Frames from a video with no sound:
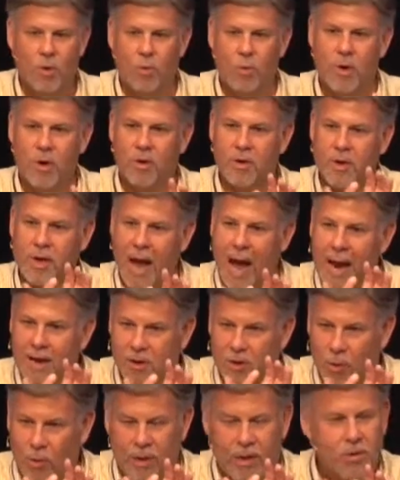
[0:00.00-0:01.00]
We are
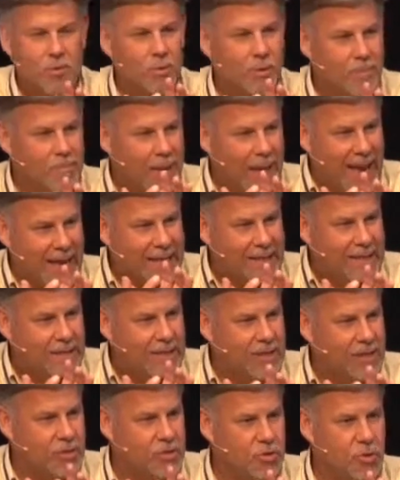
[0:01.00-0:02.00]
not going to
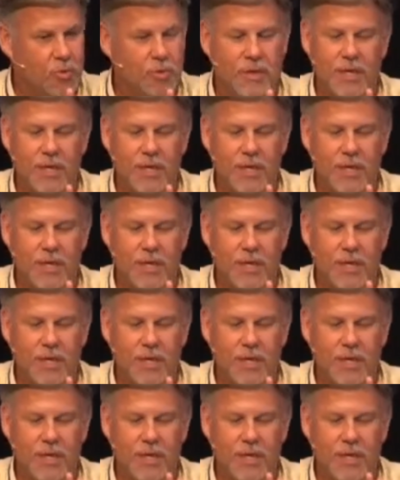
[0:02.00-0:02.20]
abandon these two